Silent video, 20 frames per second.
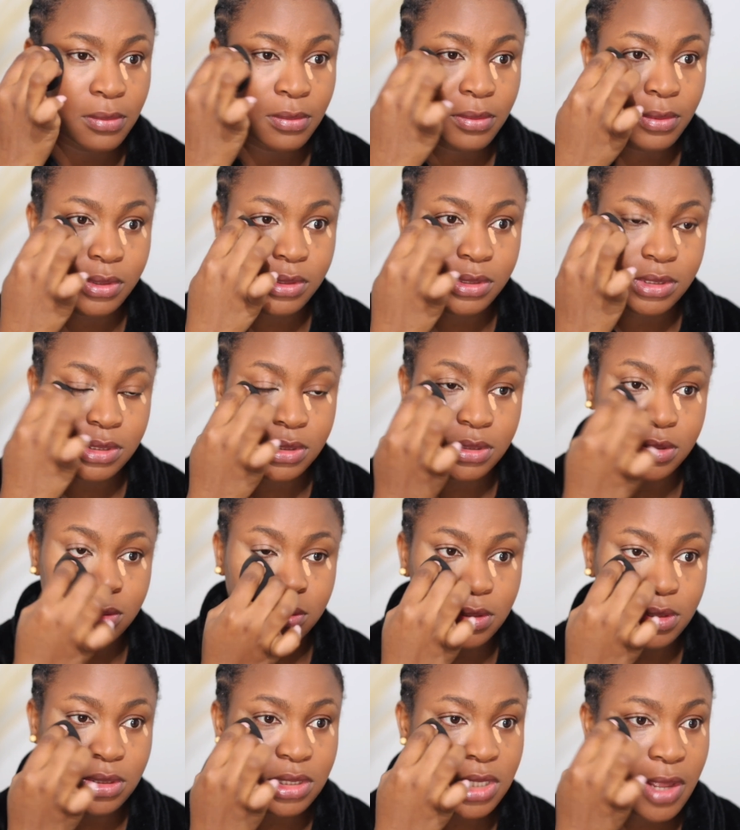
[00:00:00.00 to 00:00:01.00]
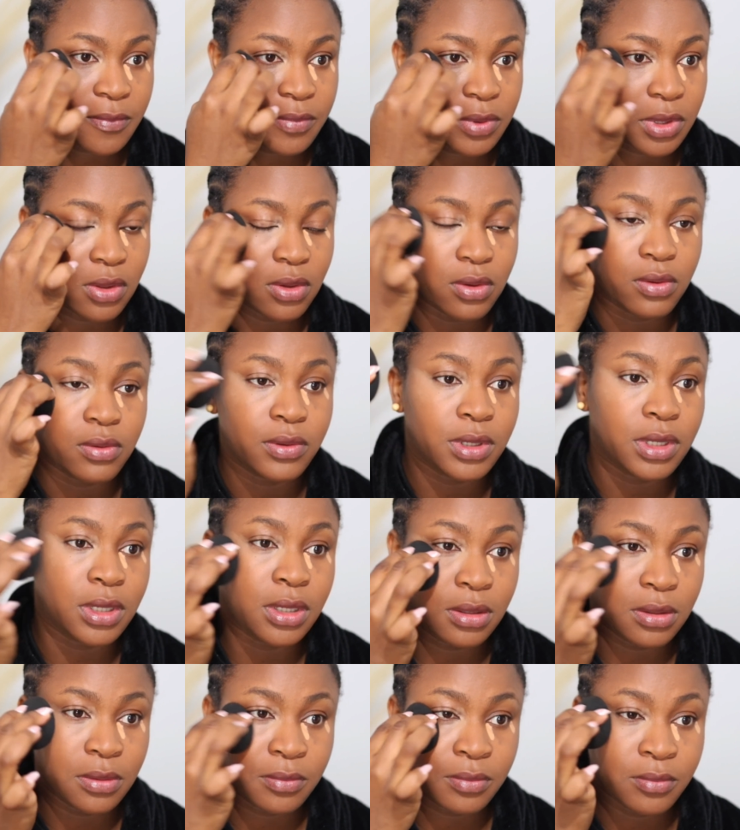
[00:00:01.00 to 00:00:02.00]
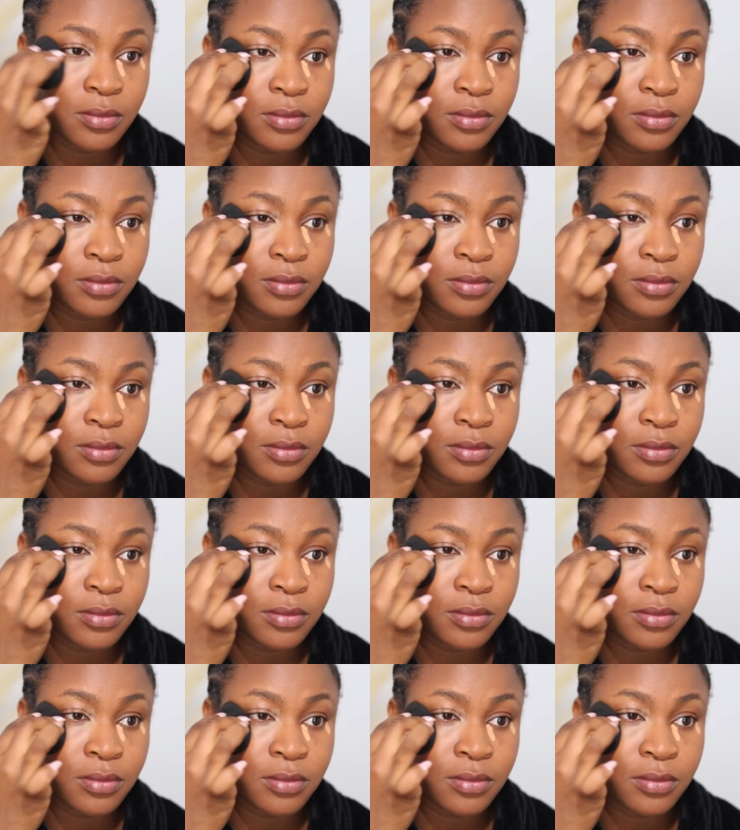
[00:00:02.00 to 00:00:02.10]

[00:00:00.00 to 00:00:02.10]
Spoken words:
Let's tap it all in.